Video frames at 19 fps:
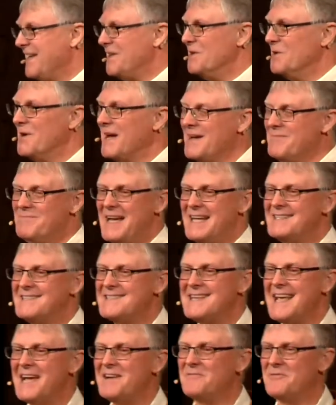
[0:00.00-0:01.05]
You have been
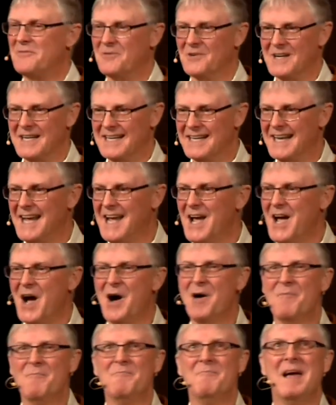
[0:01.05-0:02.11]
set free.
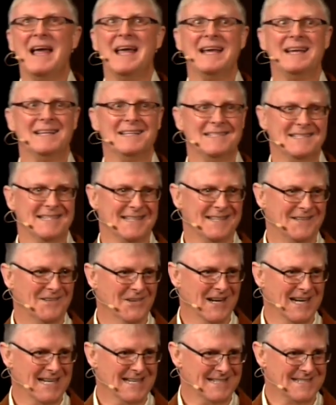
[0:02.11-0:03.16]
Amazing
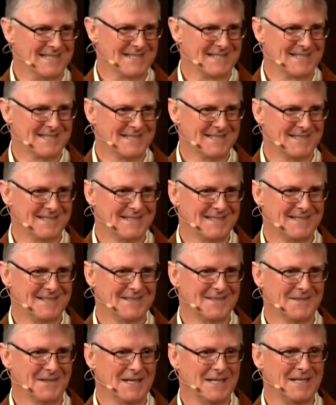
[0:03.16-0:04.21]
grace,
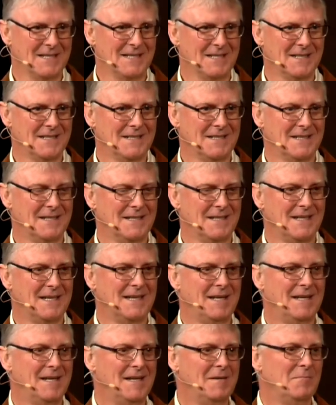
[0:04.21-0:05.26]
right?
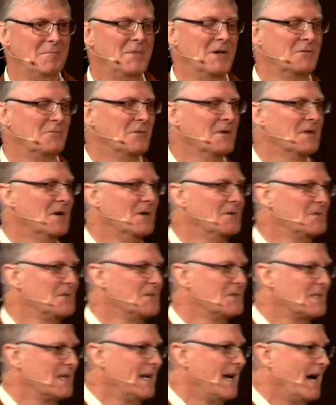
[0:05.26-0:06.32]
But for those who
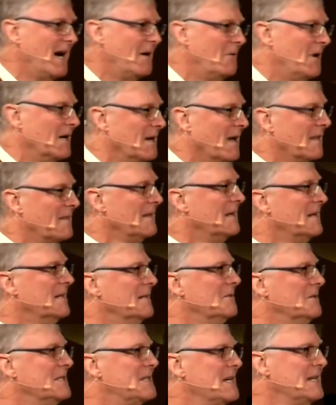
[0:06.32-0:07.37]
say, I want nothing to do
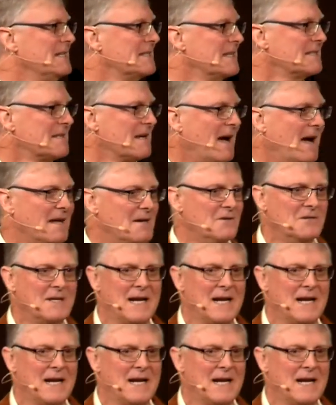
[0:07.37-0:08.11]
with Jesus, I don't